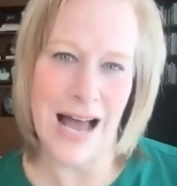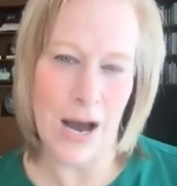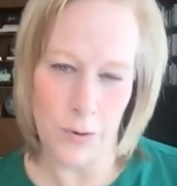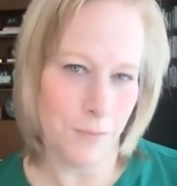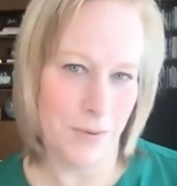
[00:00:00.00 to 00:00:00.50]

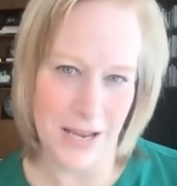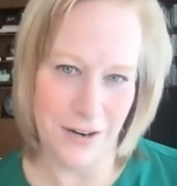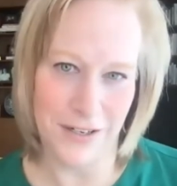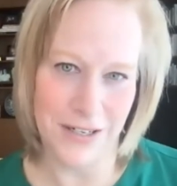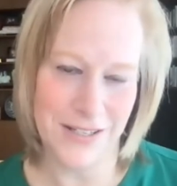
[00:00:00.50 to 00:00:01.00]
our
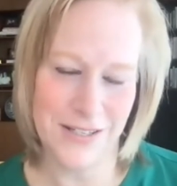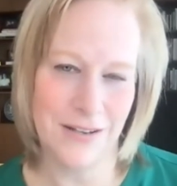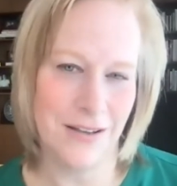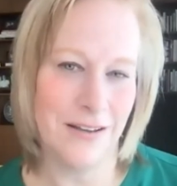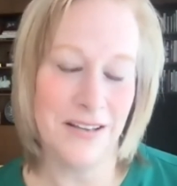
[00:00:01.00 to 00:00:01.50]
parents
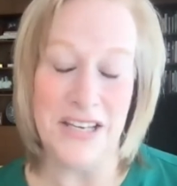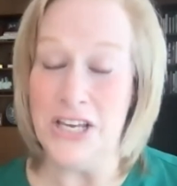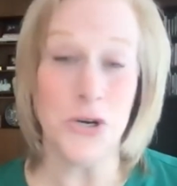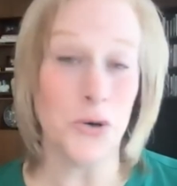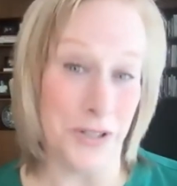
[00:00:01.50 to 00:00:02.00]

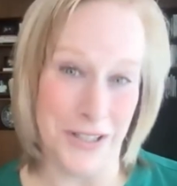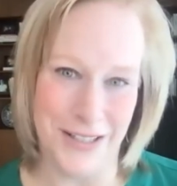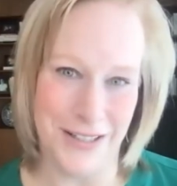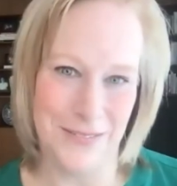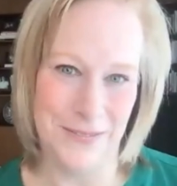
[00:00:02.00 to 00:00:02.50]

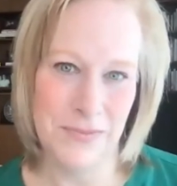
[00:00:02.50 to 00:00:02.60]
equally.